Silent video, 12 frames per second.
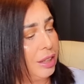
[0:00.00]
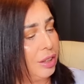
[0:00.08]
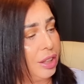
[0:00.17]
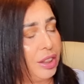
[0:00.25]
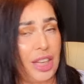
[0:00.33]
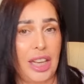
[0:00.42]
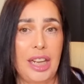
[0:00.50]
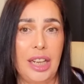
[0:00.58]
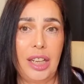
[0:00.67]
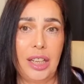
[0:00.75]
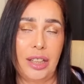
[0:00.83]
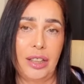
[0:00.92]
the
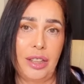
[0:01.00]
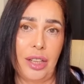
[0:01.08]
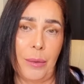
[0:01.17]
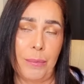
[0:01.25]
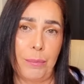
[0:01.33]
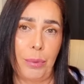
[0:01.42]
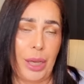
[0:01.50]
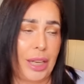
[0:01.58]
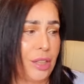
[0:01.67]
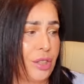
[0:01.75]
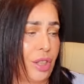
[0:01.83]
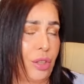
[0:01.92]
thing that
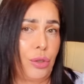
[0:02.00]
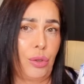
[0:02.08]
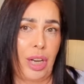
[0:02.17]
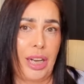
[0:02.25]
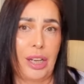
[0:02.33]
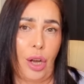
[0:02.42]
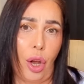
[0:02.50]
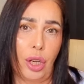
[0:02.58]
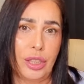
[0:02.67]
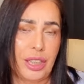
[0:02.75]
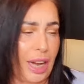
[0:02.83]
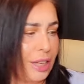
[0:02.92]
brings a Greek
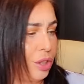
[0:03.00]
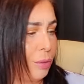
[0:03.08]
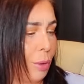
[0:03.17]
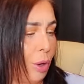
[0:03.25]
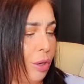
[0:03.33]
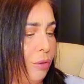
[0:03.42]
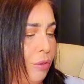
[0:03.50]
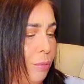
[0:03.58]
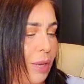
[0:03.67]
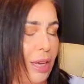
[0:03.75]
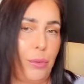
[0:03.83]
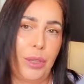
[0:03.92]
holiday to mind for
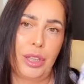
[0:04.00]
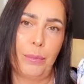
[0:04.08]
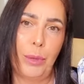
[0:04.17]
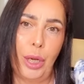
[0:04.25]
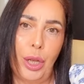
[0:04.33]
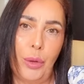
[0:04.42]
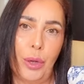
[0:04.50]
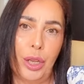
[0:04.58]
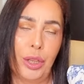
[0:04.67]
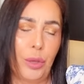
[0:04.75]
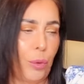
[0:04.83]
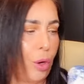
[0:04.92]
me with the blue
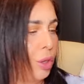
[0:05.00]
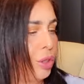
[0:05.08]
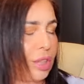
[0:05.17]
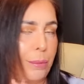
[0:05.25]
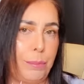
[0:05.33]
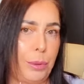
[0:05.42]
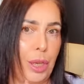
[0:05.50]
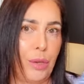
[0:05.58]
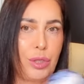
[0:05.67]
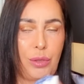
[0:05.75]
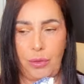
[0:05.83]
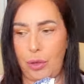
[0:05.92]
and the white.
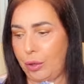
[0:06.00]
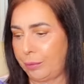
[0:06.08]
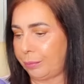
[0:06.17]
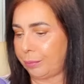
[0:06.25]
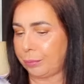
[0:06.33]
Beautiful.